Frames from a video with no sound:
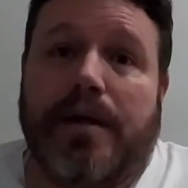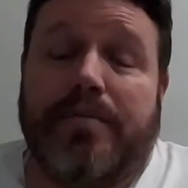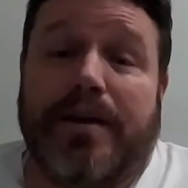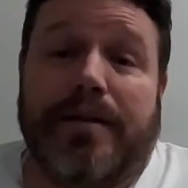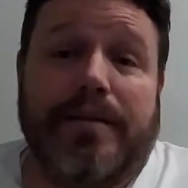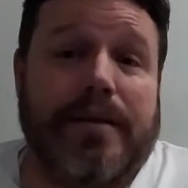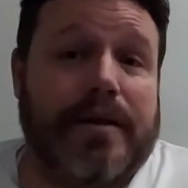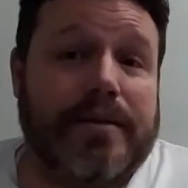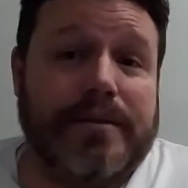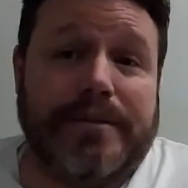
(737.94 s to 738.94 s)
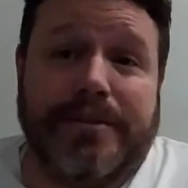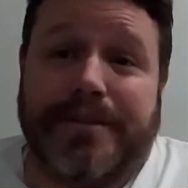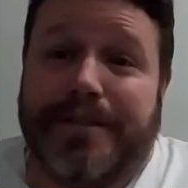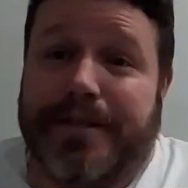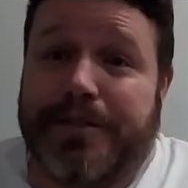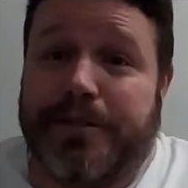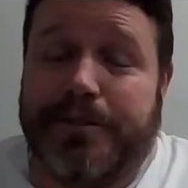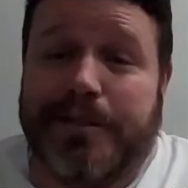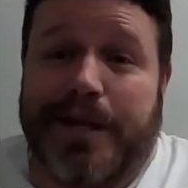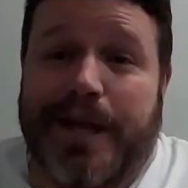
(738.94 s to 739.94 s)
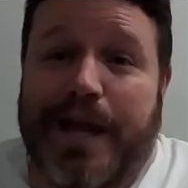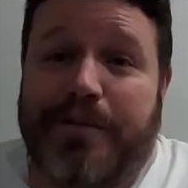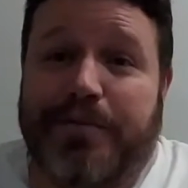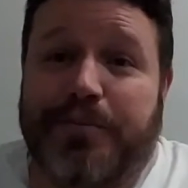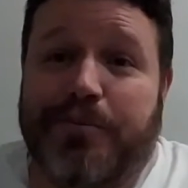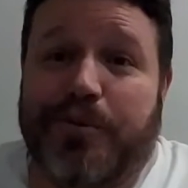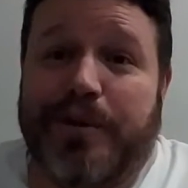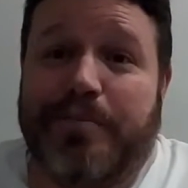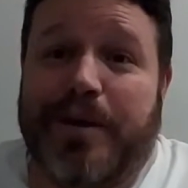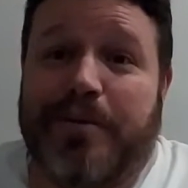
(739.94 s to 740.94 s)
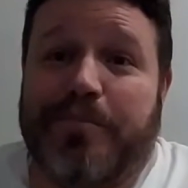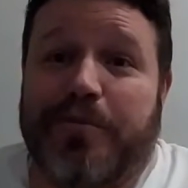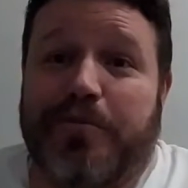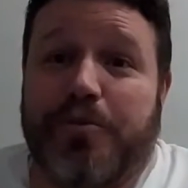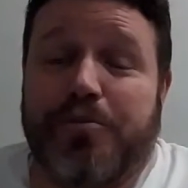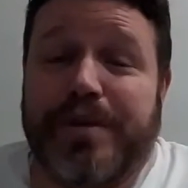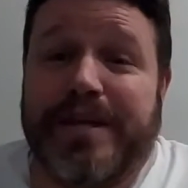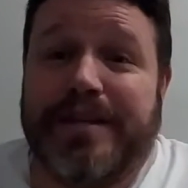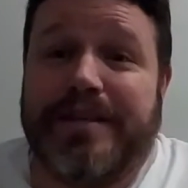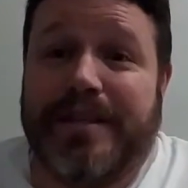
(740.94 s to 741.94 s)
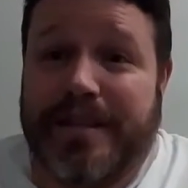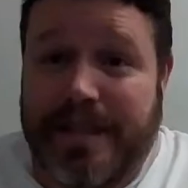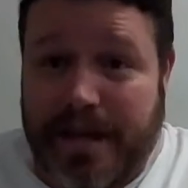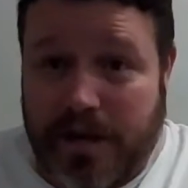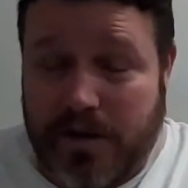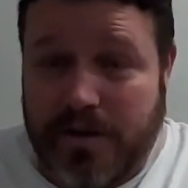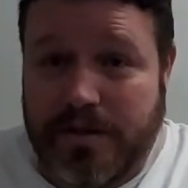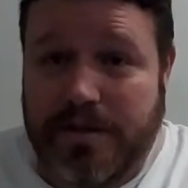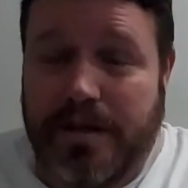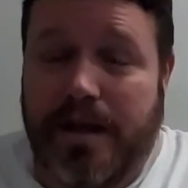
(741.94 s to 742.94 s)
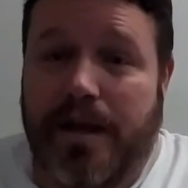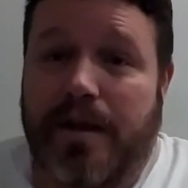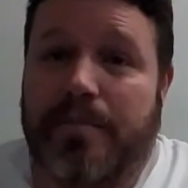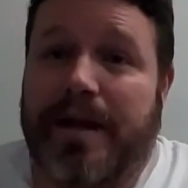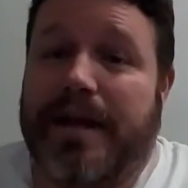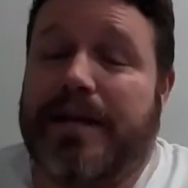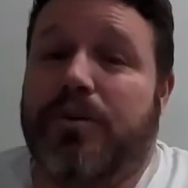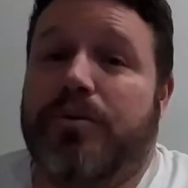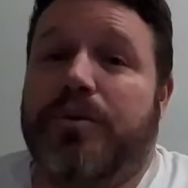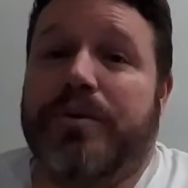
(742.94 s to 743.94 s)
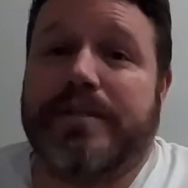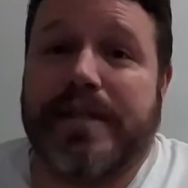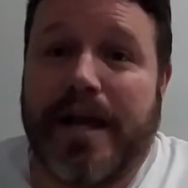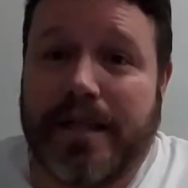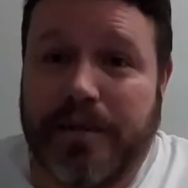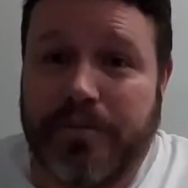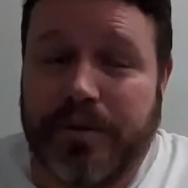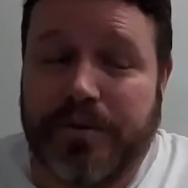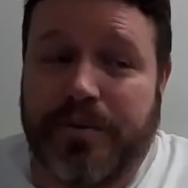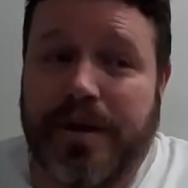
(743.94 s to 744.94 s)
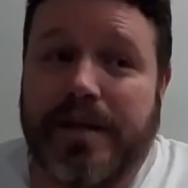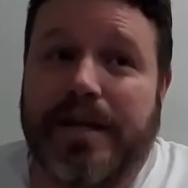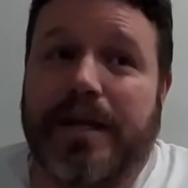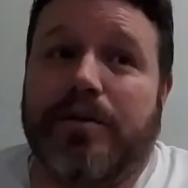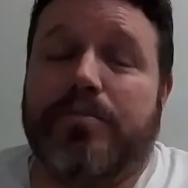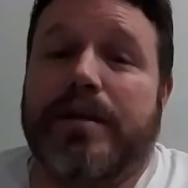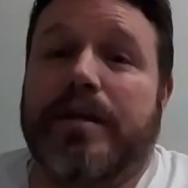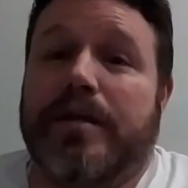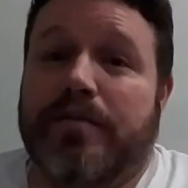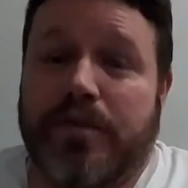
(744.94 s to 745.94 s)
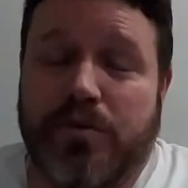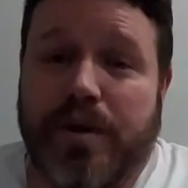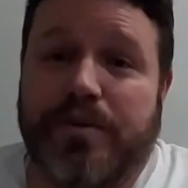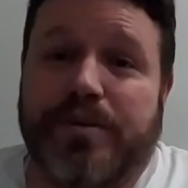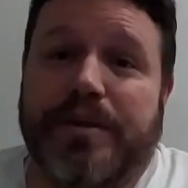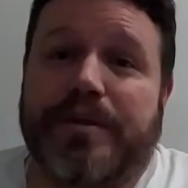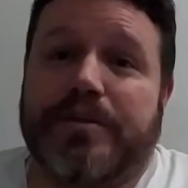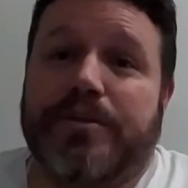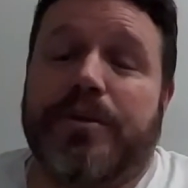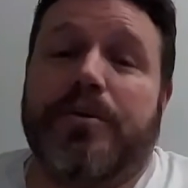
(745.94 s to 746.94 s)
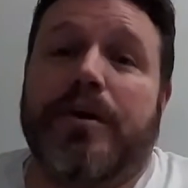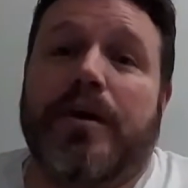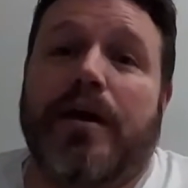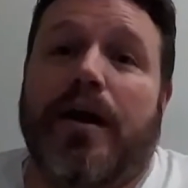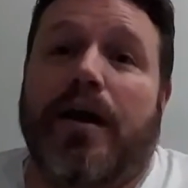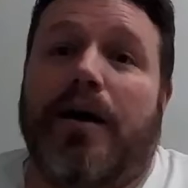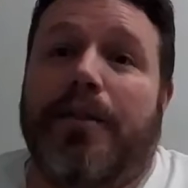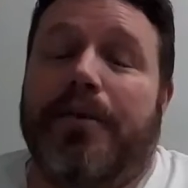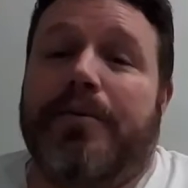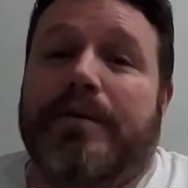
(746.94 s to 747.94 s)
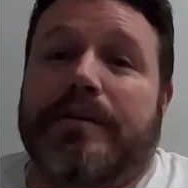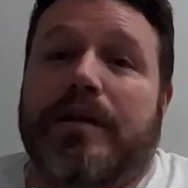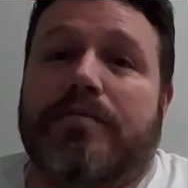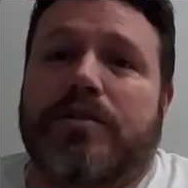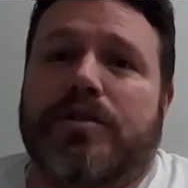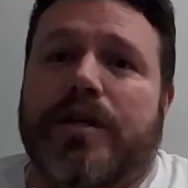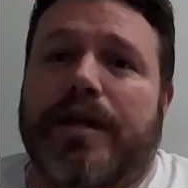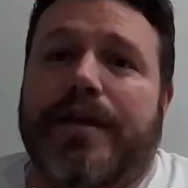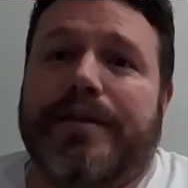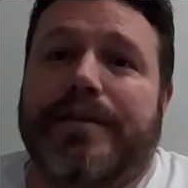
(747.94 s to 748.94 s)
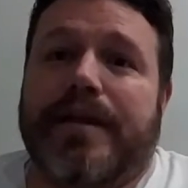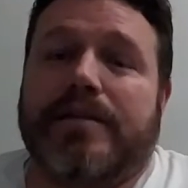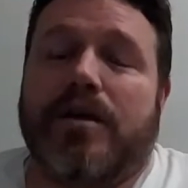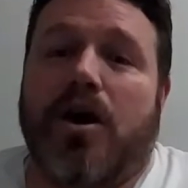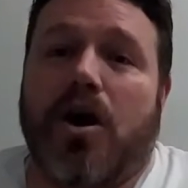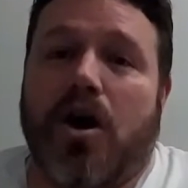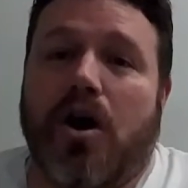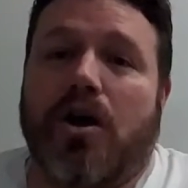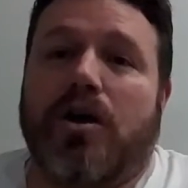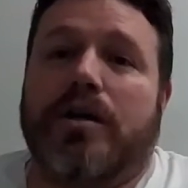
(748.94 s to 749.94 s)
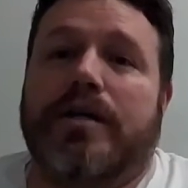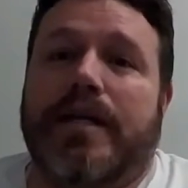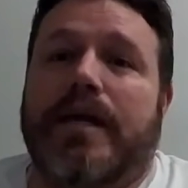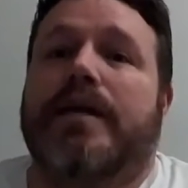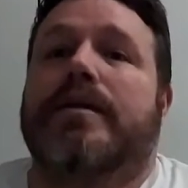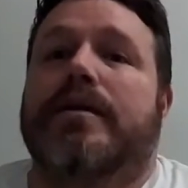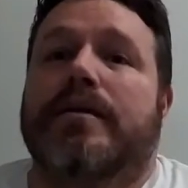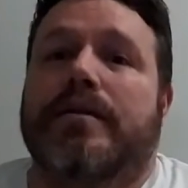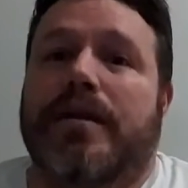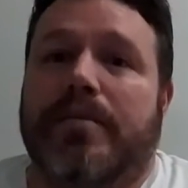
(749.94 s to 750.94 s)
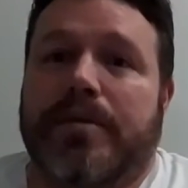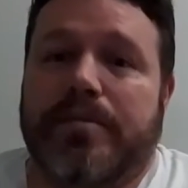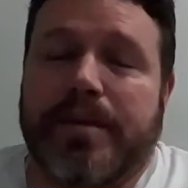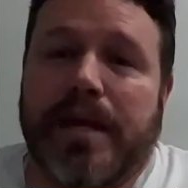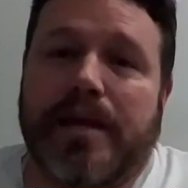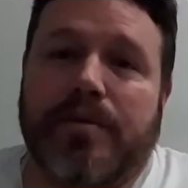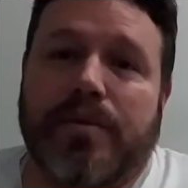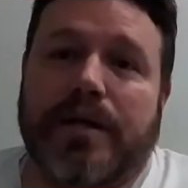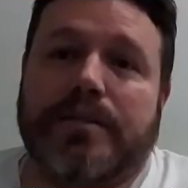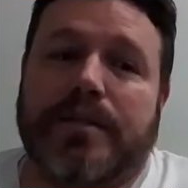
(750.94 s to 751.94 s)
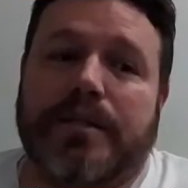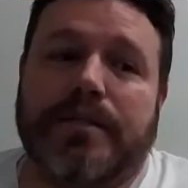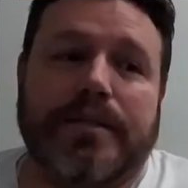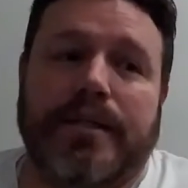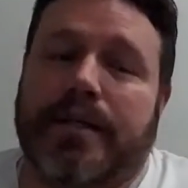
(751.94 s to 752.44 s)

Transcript: I've got a lot of logistic issues that I have to worry about before we get to there, and I don't know exactly when the crane day will be and a few other things. So although I would love to say that that's a hard date that I'm going to be heading west on,